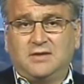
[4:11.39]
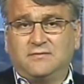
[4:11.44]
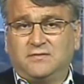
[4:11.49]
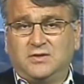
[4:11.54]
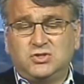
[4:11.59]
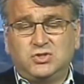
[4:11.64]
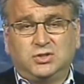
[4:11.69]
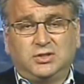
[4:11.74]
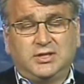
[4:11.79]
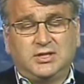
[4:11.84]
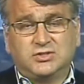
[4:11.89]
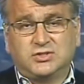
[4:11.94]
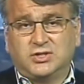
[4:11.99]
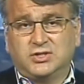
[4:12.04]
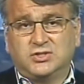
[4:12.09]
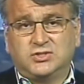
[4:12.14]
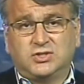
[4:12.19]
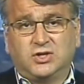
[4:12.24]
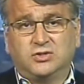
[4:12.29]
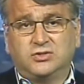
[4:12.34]
Eventually it's
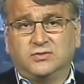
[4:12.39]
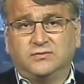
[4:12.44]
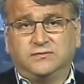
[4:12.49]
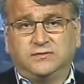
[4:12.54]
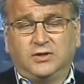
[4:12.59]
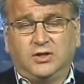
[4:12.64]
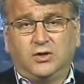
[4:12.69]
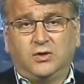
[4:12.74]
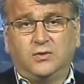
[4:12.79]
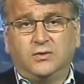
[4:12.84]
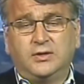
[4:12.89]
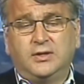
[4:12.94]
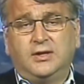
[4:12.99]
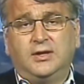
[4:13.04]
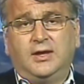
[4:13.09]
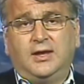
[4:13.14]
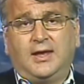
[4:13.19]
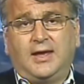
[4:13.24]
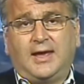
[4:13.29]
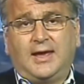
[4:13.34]
going to start to flow,
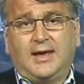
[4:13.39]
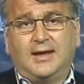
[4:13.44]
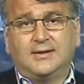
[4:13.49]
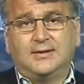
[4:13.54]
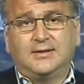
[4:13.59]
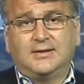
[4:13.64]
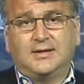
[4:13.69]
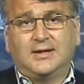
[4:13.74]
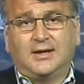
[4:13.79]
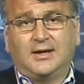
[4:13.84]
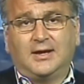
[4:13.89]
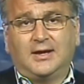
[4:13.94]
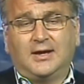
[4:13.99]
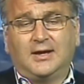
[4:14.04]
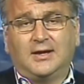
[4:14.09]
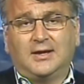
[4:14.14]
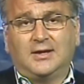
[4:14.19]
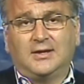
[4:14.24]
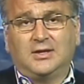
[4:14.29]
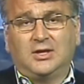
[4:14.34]
and,
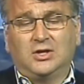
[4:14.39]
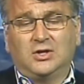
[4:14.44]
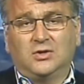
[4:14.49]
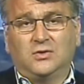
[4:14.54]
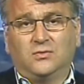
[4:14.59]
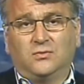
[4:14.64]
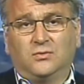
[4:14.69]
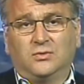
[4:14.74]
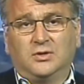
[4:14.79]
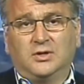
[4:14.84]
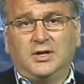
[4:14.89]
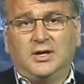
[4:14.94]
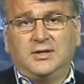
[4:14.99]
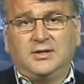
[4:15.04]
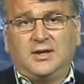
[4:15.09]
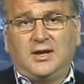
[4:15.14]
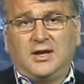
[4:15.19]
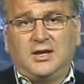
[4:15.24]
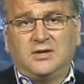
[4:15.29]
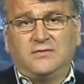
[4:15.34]
we're
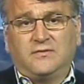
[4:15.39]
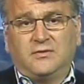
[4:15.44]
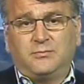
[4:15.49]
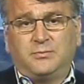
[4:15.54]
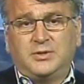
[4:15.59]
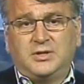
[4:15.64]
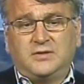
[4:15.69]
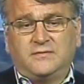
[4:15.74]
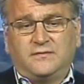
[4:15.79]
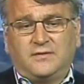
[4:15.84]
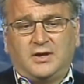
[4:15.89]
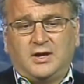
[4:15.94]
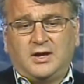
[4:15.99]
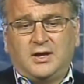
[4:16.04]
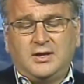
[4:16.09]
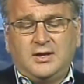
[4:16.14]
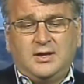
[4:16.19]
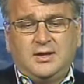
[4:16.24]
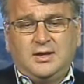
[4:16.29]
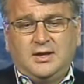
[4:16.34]
in kind of a bit of
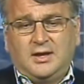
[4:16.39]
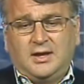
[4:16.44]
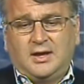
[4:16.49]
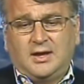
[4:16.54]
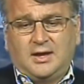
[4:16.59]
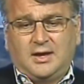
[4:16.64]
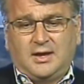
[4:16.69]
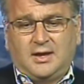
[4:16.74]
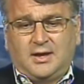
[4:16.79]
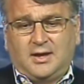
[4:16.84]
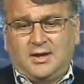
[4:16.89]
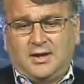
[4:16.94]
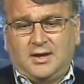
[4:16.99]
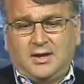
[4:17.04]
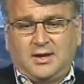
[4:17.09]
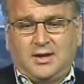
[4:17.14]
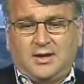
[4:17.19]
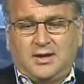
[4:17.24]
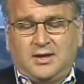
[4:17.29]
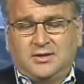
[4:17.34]

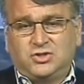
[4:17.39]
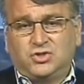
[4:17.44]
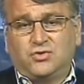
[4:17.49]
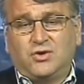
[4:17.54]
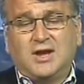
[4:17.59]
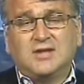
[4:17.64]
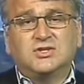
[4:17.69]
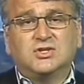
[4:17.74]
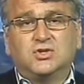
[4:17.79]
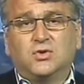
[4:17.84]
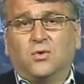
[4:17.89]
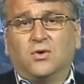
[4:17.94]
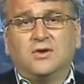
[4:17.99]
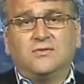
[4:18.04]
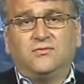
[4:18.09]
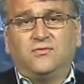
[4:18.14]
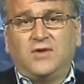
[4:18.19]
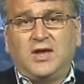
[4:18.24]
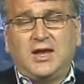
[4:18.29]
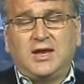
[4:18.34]
a
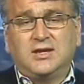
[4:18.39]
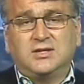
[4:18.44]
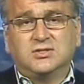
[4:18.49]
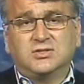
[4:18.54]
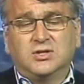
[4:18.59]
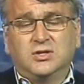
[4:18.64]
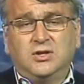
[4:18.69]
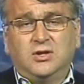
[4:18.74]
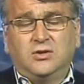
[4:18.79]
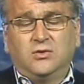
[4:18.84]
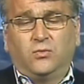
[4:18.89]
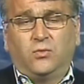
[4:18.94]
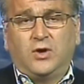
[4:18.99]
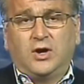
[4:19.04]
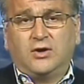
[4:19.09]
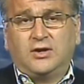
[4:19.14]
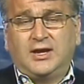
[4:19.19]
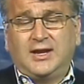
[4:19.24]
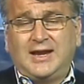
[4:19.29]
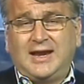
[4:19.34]
transitory phase
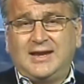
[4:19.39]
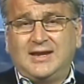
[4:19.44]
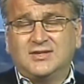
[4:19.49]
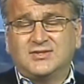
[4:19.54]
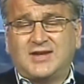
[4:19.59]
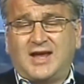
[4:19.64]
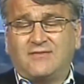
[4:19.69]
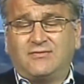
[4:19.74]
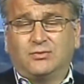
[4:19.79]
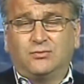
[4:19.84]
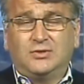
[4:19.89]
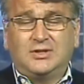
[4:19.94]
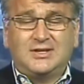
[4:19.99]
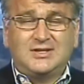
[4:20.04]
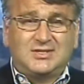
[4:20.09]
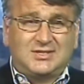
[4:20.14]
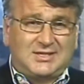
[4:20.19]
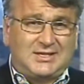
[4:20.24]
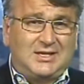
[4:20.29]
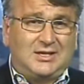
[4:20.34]
where Canadians haven't really
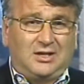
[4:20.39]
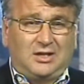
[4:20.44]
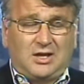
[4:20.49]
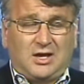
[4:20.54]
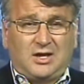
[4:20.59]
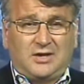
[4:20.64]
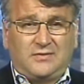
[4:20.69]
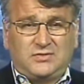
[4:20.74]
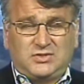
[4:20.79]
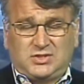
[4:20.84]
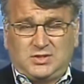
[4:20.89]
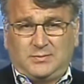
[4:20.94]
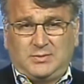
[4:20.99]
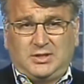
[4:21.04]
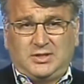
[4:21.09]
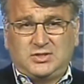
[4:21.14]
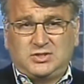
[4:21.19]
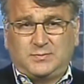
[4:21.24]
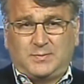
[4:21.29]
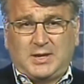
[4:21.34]
seen a lot of
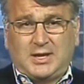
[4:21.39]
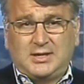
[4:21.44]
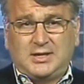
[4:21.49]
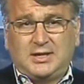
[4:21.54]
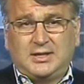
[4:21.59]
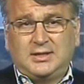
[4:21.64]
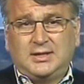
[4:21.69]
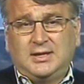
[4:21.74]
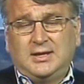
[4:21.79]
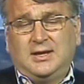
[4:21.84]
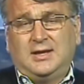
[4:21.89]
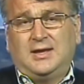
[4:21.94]
stimulus spending.